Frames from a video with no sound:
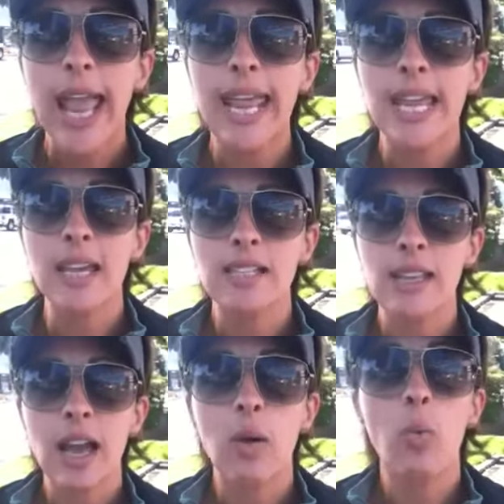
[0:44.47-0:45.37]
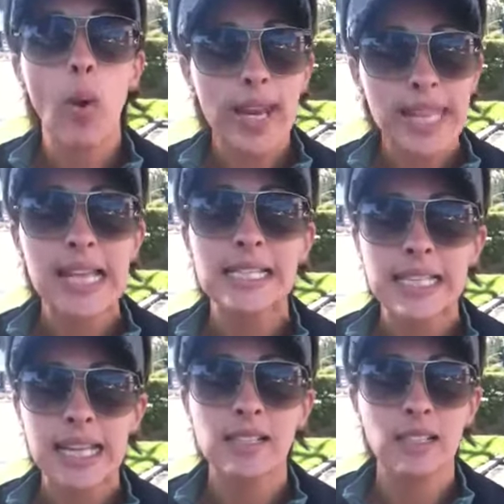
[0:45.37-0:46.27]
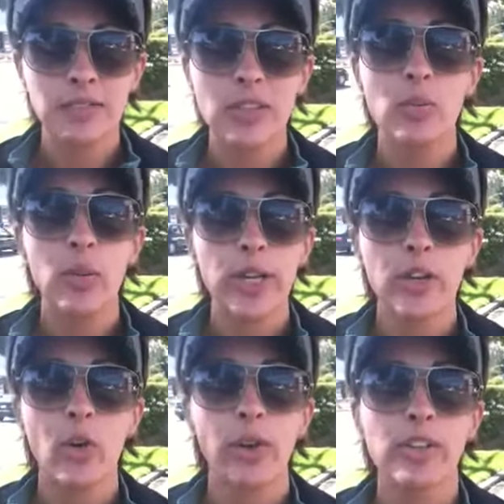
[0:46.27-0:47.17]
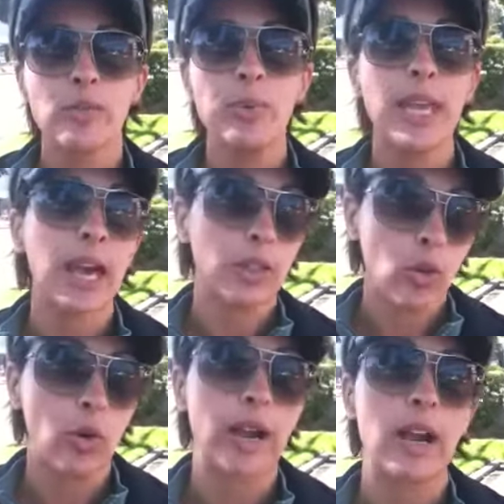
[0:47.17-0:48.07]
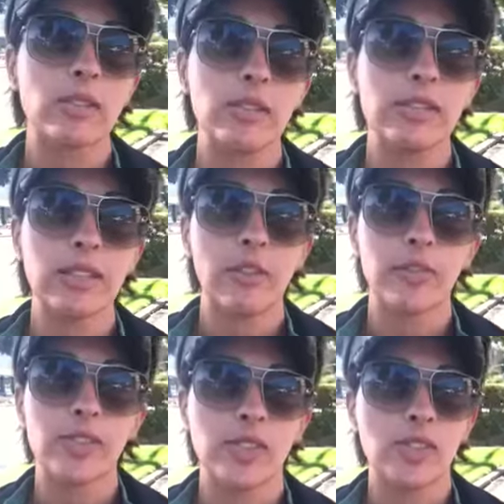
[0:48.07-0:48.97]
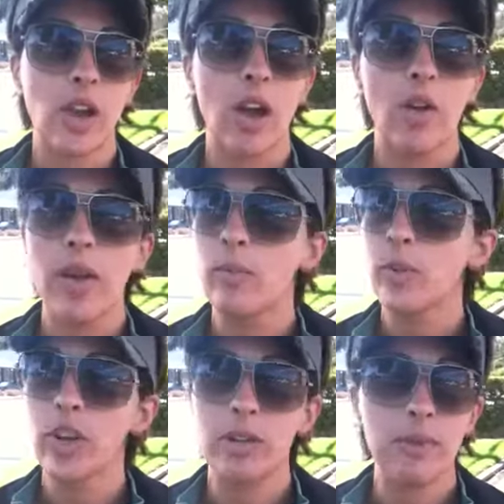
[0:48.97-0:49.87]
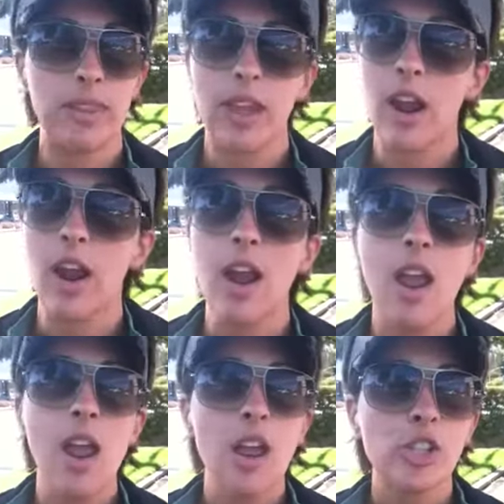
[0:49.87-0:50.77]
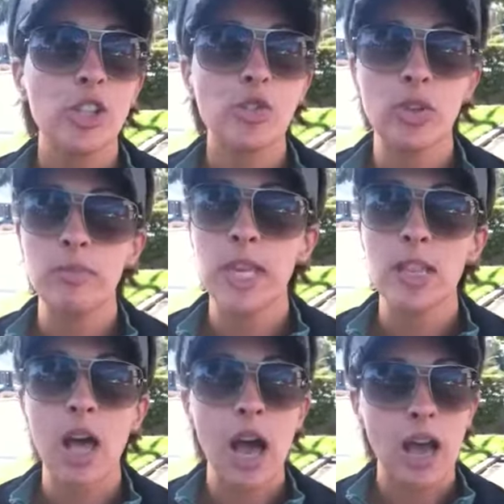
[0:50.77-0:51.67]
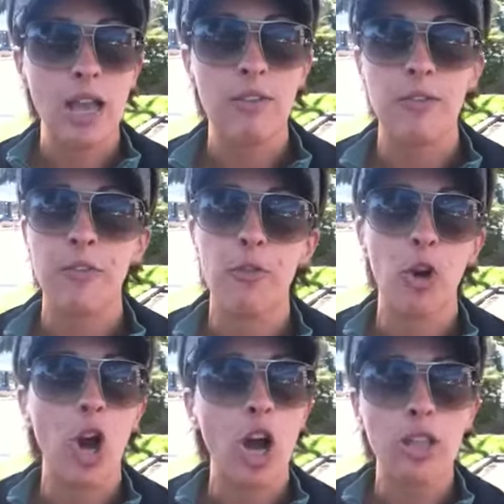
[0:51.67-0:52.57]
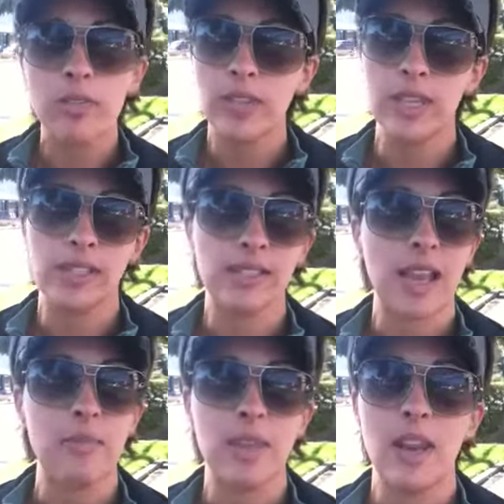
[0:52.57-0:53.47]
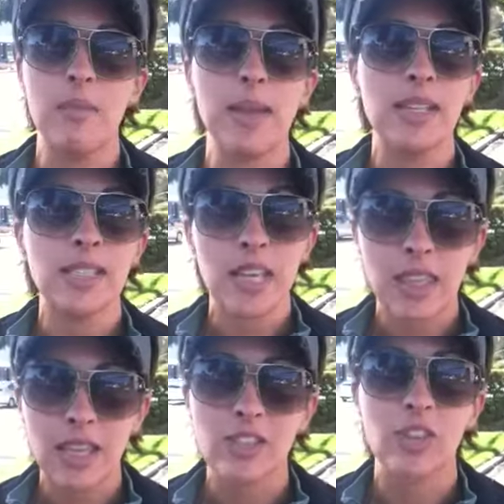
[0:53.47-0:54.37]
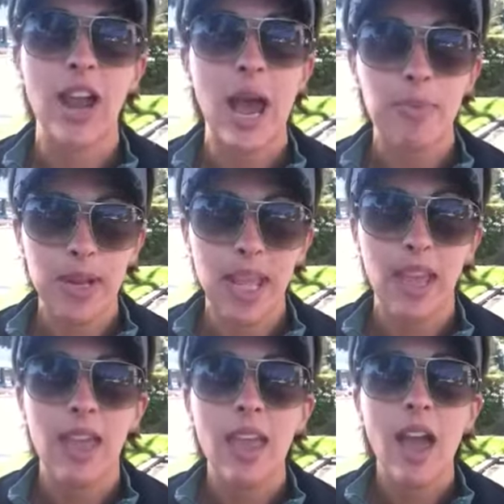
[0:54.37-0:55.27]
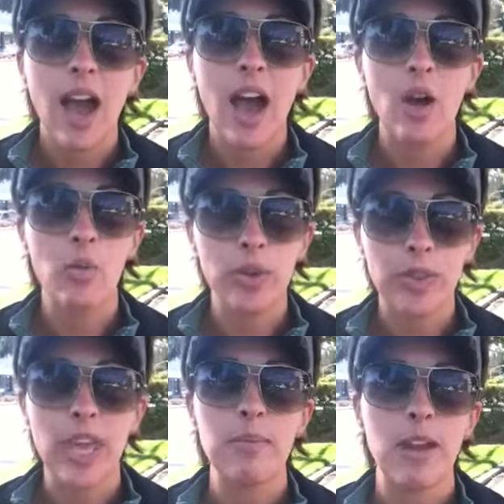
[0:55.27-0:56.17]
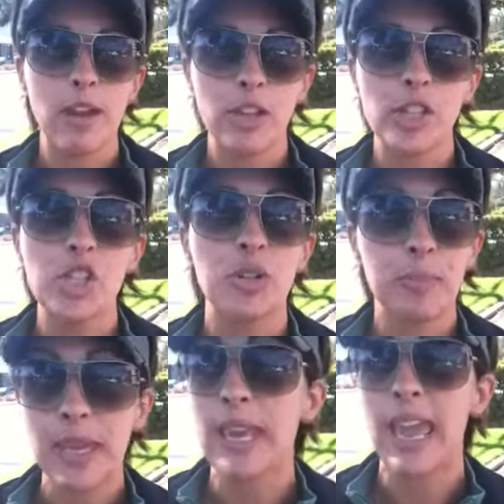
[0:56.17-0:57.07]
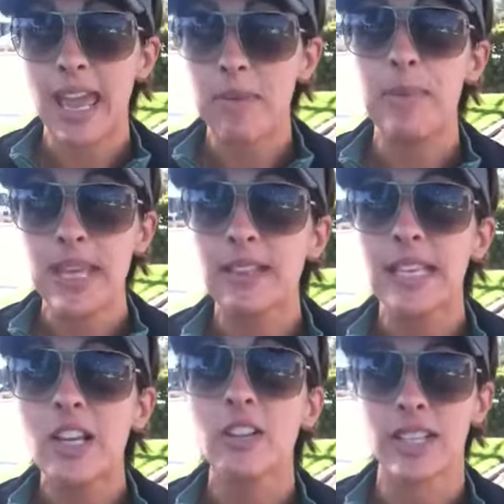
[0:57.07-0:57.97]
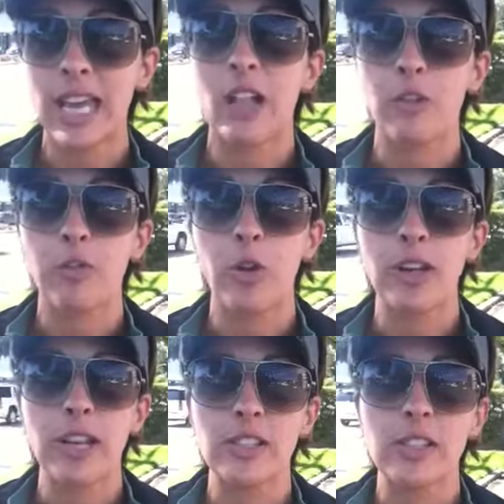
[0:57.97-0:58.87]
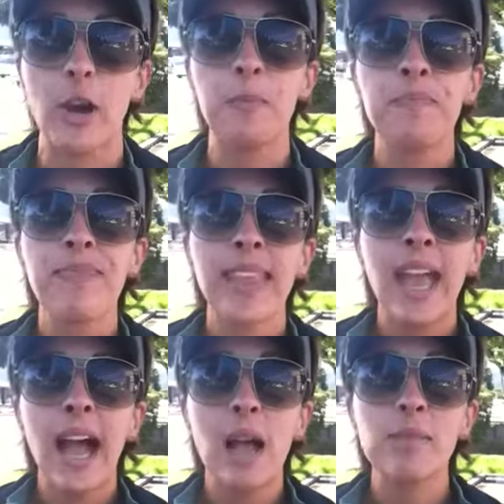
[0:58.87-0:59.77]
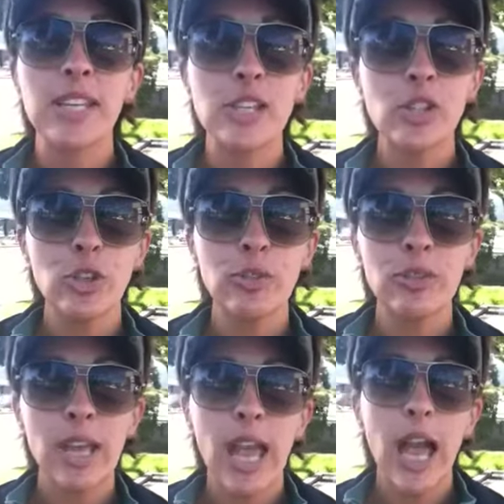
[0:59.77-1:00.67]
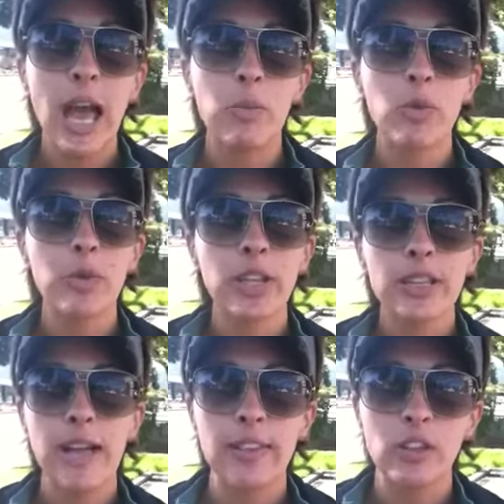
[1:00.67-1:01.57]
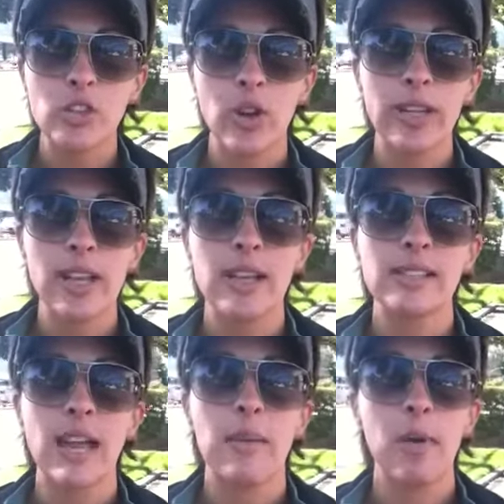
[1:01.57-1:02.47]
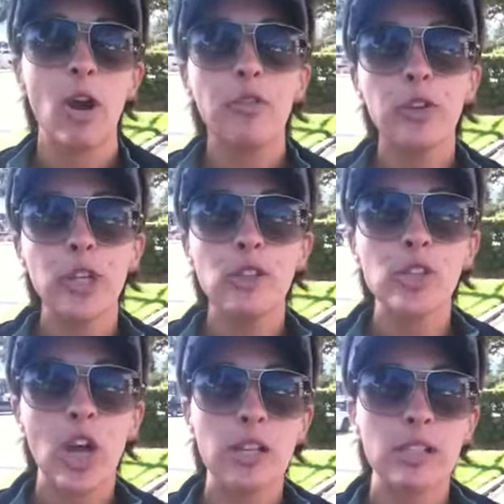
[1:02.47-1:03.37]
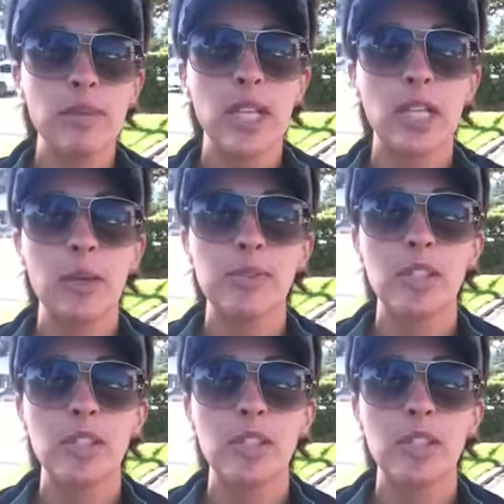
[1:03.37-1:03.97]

And uh, when that stay is lifted, we are going to be at the courthouse in San Francisco and we're going to be there streaming live for all of the excitement and amazing things that are happening uh, with gay marriage being being legal in California. So, um, stay tuned. Uh, we're really glad that you joined us. Um, hopefully, you saw some of the